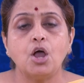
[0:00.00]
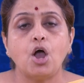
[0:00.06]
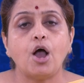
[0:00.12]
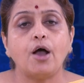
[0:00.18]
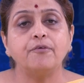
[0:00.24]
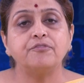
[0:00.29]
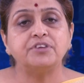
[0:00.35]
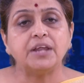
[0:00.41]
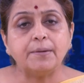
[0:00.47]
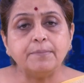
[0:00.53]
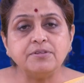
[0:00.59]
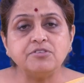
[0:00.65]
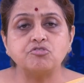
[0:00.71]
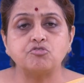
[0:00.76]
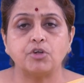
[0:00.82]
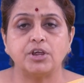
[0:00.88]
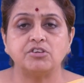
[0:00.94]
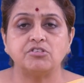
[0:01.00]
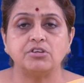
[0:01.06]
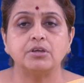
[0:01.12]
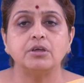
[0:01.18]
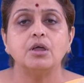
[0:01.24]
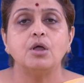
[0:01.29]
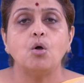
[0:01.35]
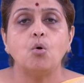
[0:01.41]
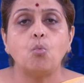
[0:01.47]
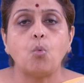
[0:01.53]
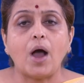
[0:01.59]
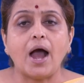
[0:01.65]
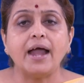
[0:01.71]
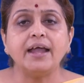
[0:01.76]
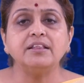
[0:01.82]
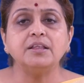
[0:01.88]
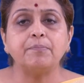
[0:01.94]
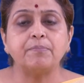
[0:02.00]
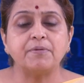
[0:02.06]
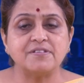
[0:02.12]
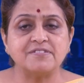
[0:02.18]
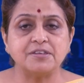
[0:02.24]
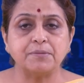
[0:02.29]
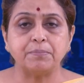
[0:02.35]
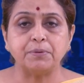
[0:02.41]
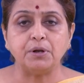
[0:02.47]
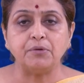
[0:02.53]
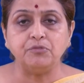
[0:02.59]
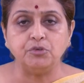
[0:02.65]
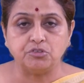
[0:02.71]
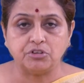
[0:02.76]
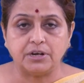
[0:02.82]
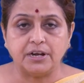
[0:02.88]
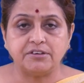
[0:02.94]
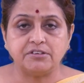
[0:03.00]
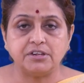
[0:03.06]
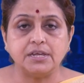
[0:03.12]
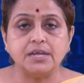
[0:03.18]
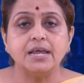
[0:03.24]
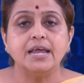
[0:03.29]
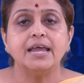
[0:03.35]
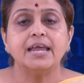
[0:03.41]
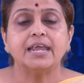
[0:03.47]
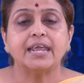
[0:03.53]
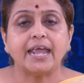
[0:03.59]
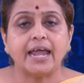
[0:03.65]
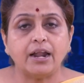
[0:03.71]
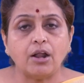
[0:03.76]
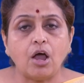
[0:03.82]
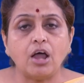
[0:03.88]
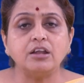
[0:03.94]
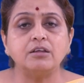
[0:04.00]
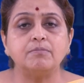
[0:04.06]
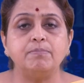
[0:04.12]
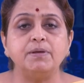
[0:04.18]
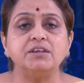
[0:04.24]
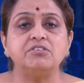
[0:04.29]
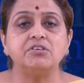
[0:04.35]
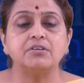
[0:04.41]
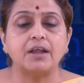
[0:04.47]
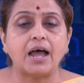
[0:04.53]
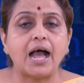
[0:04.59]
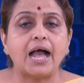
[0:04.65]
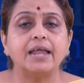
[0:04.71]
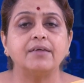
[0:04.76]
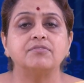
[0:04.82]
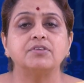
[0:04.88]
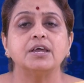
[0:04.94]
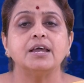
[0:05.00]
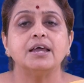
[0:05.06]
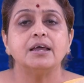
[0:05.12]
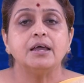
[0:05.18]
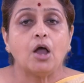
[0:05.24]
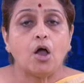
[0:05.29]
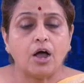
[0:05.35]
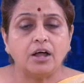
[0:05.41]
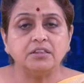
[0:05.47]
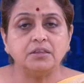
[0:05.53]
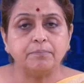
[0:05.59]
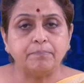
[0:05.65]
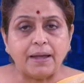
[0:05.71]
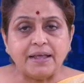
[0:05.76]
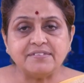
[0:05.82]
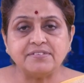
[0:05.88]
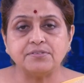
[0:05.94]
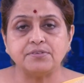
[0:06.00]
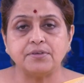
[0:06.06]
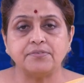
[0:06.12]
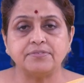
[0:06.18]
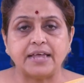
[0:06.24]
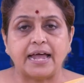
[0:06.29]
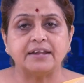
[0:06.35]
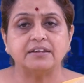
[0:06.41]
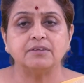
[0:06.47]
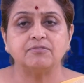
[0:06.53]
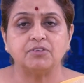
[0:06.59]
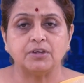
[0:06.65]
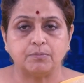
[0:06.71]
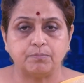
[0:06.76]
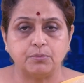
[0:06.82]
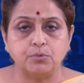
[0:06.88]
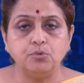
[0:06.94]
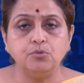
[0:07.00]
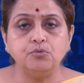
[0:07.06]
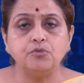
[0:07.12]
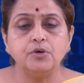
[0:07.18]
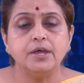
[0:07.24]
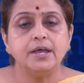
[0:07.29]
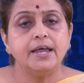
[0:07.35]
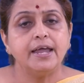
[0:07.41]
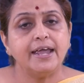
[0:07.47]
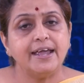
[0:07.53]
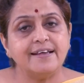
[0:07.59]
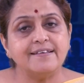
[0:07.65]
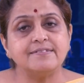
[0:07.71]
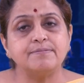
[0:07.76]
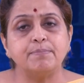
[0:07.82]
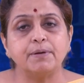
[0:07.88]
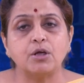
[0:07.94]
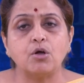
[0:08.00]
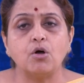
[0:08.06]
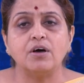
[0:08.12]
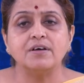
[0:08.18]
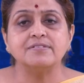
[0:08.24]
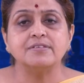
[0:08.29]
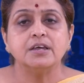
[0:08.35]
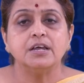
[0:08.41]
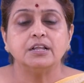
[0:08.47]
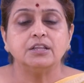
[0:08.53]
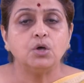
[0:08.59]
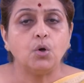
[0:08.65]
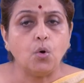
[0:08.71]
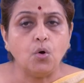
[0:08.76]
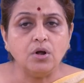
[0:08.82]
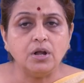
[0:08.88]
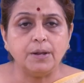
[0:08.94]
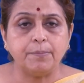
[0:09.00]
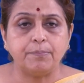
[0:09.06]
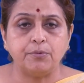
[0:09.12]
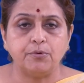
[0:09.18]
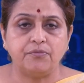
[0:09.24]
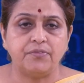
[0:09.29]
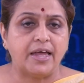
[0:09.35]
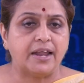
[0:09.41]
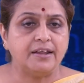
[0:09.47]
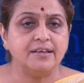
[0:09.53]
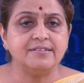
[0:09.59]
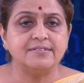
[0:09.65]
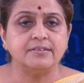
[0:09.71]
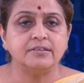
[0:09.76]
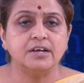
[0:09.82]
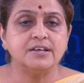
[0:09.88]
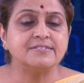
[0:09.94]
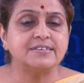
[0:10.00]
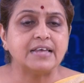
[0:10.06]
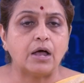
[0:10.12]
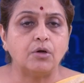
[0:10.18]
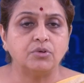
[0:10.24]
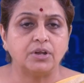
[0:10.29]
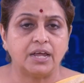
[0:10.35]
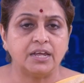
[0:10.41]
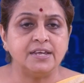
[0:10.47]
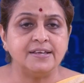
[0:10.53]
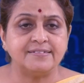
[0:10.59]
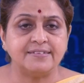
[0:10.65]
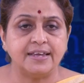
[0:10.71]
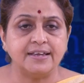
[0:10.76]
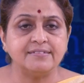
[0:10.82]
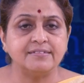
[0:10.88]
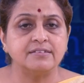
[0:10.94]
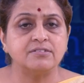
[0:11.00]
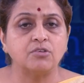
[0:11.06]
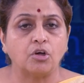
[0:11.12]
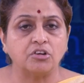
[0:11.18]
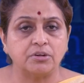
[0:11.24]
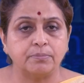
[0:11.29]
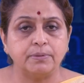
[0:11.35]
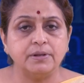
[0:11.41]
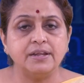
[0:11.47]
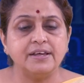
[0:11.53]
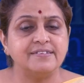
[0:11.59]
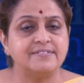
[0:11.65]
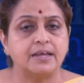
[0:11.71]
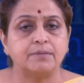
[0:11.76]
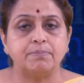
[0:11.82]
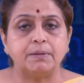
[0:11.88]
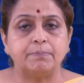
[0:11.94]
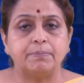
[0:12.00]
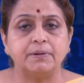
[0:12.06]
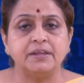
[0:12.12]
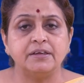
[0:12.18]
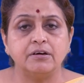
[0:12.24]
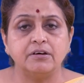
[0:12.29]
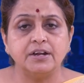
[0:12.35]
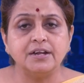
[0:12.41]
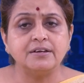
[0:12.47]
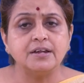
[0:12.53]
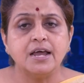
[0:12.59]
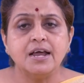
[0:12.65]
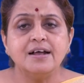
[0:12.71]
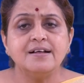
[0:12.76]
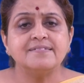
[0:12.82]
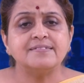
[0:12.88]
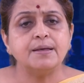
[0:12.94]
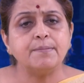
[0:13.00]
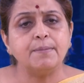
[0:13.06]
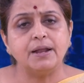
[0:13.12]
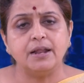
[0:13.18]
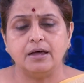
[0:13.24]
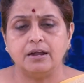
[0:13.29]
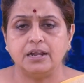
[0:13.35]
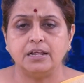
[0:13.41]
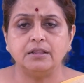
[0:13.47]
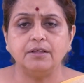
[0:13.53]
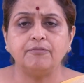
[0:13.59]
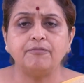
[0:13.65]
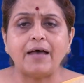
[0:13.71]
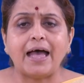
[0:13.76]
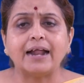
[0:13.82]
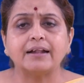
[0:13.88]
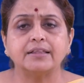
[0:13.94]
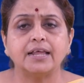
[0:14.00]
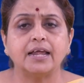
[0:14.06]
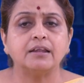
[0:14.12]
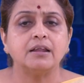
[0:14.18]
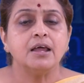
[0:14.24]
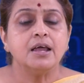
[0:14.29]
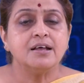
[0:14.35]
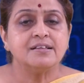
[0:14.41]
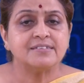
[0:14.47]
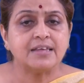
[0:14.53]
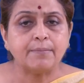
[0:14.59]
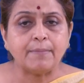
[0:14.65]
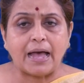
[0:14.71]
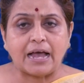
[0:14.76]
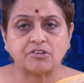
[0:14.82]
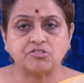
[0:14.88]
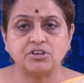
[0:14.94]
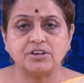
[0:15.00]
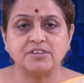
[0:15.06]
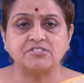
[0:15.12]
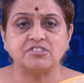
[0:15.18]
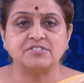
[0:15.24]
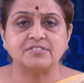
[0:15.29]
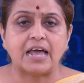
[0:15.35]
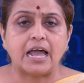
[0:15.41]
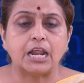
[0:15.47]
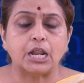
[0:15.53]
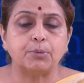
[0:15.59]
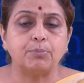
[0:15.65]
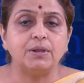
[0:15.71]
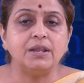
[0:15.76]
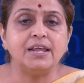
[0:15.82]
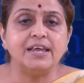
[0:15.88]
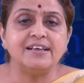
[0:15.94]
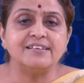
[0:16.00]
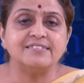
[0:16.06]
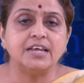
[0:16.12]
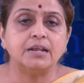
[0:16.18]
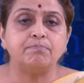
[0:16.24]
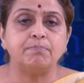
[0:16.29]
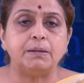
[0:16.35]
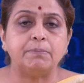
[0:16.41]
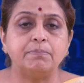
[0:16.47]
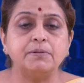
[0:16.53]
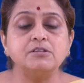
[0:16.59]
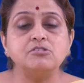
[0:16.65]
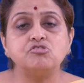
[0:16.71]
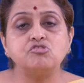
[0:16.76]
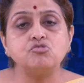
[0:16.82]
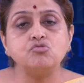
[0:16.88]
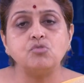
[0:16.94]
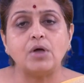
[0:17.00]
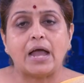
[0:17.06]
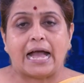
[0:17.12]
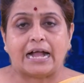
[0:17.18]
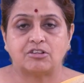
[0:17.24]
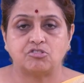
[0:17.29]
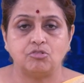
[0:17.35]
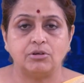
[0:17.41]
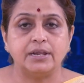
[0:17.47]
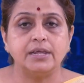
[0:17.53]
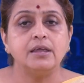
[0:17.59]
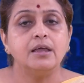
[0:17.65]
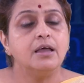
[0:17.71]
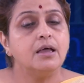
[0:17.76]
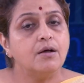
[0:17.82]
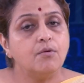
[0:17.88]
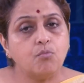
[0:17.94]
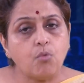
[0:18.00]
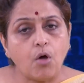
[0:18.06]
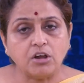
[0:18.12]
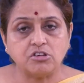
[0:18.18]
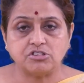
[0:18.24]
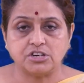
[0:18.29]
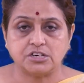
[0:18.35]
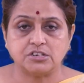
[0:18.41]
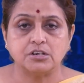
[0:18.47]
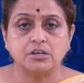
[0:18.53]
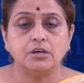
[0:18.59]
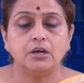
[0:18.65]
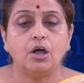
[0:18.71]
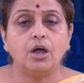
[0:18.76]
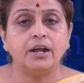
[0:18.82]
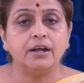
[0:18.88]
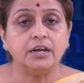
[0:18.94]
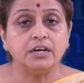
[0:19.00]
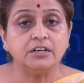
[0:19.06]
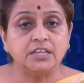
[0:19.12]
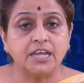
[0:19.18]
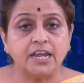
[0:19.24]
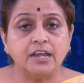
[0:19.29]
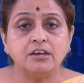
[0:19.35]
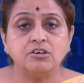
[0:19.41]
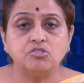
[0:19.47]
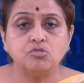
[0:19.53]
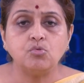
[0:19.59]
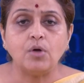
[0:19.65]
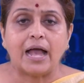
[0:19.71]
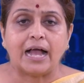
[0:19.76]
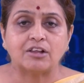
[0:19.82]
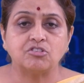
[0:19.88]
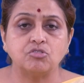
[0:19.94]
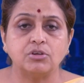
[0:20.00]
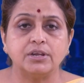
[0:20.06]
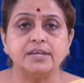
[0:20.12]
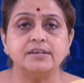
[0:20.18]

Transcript: of demonstrating why the principle of utility cannot be derived on the basis of scientific proof is because the only proof that is a sound, he says, is audible is that people hear it. Similarly, the fact that some action is desirable is that people do actually want it or they do actually